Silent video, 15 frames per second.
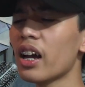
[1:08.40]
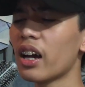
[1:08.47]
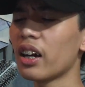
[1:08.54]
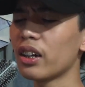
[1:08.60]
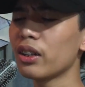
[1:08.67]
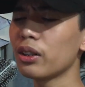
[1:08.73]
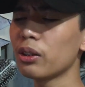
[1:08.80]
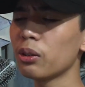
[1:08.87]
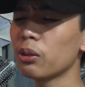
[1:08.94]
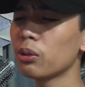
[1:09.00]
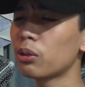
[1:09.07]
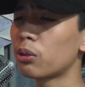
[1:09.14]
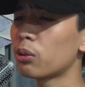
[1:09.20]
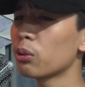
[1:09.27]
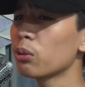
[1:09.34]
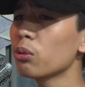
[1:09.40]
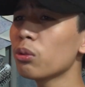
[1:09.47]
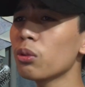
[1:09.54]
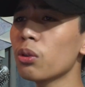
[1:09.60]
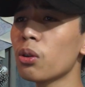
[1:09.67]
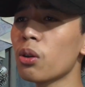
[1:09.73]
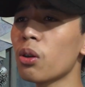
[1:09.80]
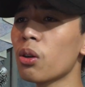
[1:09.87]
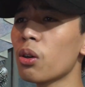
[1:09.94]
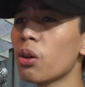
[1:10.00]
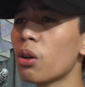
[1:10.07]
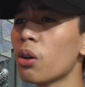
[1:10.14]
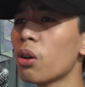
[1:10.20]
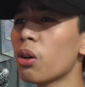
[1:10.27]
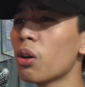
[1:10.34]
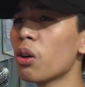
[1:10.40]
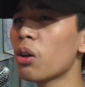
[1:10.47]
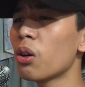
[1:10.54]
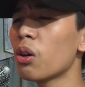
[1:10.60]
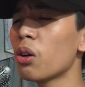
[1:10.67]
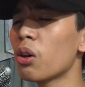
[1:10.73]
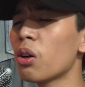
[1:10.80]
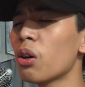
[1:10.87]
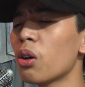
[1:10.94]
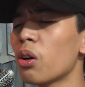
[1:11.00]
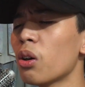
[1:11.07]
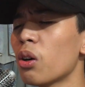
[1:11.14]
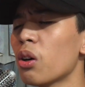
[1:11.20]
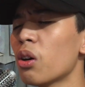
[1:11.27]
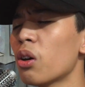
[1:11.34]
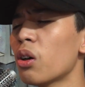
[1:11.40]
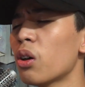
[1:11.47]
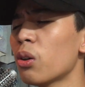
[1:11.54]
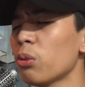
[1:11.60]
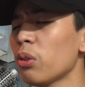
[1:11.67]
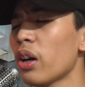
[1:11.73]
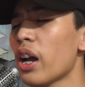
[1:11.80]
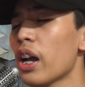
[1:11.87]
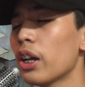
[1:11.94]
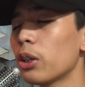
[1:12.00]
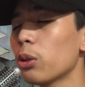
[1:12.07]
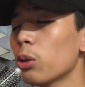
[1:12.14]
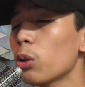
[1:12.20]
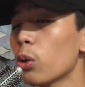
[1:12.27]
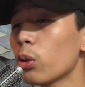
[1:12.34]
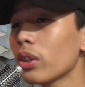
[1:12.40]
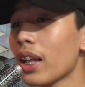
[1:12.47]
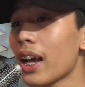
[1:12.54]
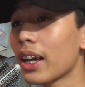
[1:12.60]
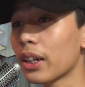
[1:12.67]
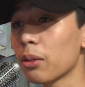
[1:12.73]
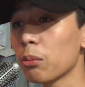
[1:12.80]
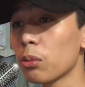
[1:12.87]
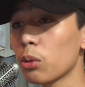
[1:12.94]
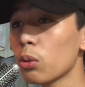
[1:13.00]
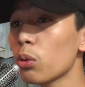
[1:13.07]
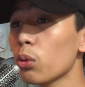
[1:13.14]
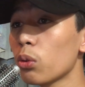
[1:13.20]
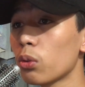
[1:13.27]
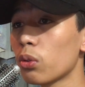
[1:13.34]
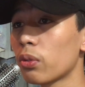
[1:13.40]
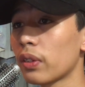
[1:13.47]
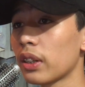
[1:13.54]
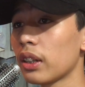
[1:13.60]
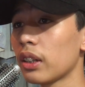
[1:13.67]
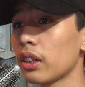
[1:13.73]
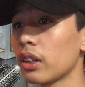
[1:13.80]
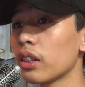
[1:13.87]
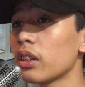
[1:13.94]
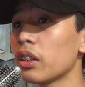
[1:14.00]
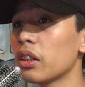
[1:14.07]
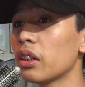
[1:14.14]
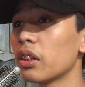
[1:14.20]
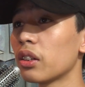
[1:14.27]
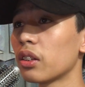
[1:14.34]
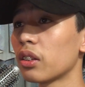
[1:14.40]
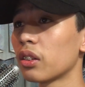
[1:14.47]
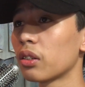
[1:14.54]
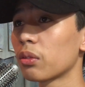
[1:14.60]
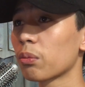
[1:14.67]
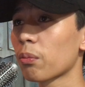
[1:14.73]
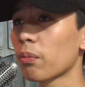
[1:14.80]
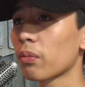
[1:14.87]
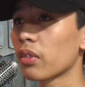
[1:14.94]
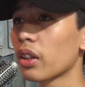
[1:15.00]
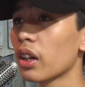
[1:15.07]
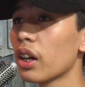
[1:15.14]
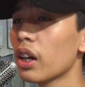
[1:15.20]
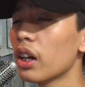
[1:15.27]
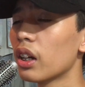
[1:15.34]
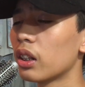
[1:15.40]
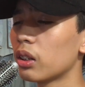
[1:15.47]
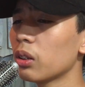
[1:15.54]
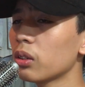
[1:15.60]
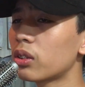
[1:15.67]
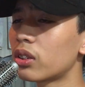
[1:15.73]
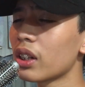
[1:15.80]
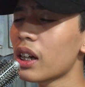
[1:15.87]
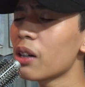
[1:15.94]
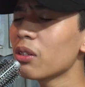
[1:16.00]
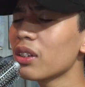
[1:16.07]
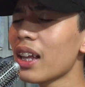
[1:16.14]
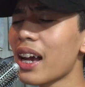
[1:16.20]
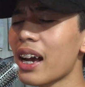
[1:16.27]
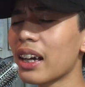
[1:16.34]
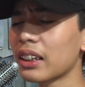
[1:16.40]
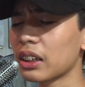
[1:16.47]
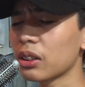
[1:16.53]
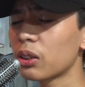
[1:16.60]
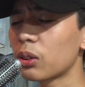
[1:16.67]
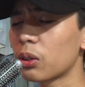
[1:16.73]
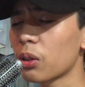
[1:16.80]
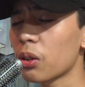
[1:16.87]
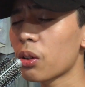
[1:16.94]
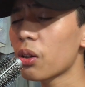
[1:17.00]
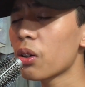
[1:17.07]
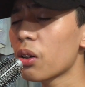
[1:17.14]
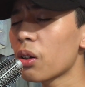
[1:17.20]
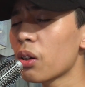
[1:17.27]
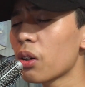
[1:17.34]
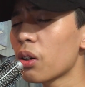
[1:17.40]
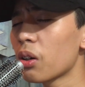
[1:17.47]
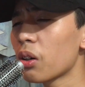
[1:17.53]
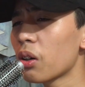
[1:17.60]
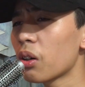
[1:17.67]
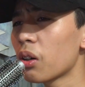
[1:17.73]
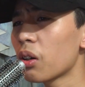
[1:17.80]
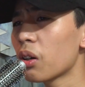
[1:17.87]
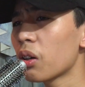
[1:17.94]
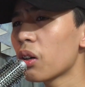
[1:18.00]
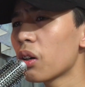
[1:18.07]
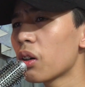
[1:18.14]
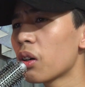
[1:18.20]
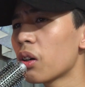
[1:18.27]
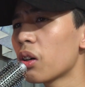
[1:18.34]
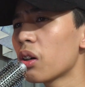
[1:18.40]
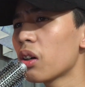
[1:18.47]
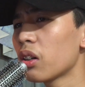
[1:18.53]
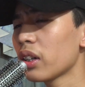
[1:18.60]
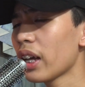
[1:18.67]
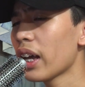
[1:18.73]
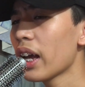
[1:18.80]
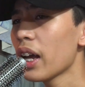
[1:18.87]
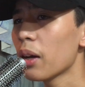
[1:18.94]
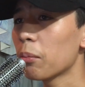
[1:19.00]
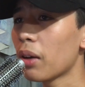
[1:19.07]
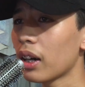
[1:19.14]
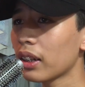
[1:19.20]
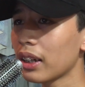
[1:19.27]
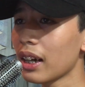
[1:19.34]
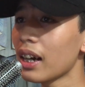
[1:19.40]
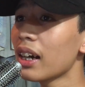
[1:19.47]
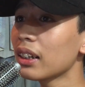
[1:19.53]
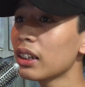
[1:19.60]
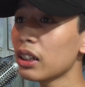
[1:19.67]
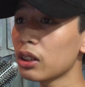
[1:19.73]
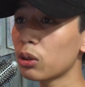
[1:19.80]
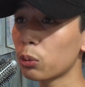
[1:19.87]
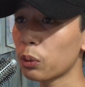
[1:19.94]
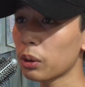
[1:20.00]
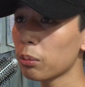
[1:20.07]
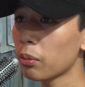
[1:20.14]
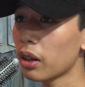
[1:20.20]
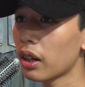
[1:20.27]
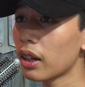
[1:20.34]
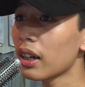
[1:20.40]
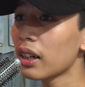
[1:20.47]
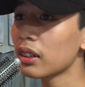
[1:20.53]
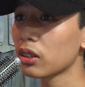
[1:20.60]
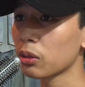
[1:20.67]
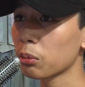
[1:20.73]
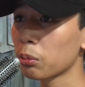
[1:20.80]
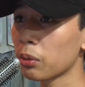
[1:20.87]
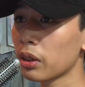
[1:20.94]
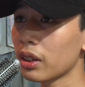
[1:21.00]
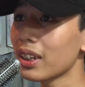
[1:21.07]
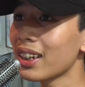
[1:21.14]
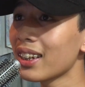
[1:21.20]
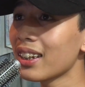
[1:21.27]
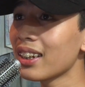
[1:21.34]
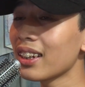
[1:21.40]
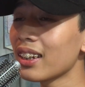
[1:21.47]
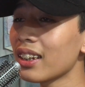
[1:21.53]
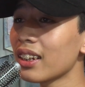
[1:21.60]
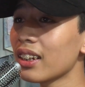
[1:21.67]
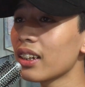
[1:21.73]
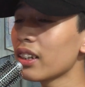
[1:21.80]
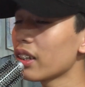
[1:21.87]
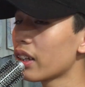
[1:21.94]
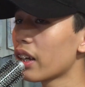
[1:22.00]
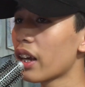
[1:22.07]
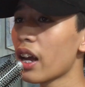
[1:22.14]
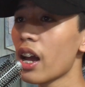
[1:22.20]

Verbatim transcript: I used to know You look like a movie You sound like a song My God, this reminds me